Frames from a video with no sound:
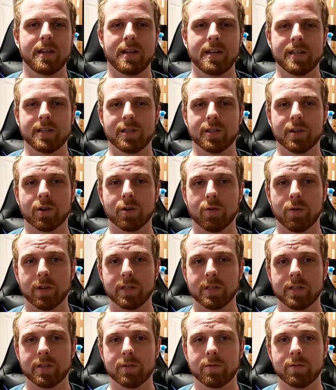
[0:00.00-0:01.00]
is you're
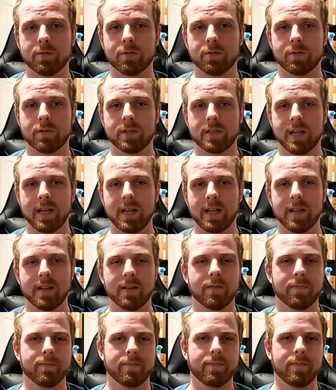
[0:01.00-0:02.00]
going to
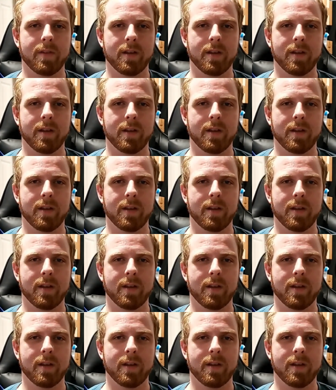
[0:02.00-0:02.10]
take